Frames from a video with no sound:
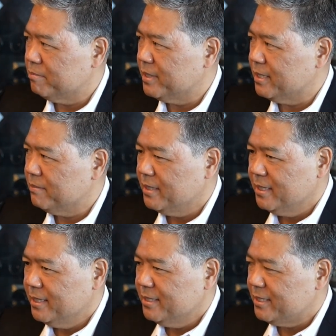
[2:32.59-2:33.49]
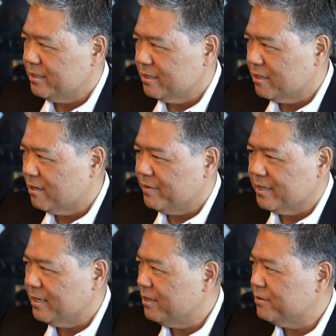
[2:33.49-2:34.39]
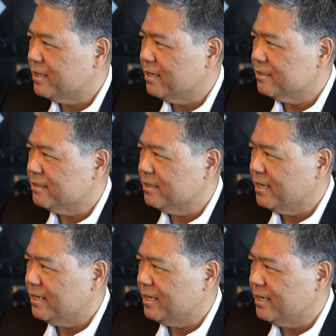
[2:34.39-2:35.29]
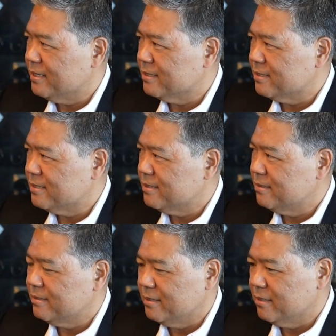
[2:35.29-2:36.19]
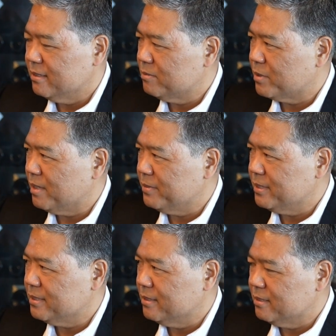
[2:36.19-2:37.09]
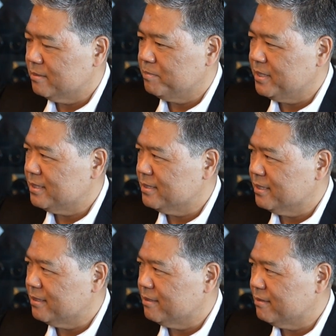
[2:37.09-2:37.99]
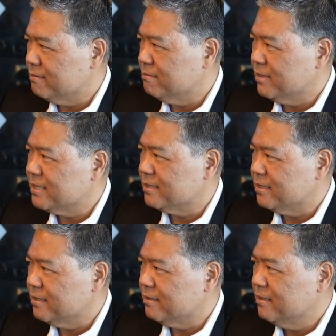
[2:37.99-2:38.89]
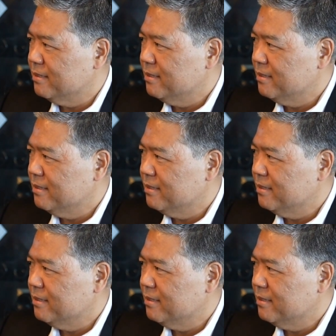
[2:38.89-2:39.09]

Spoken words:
But say you can carve out 100,000 of that as, these properties, these pieces that are less than,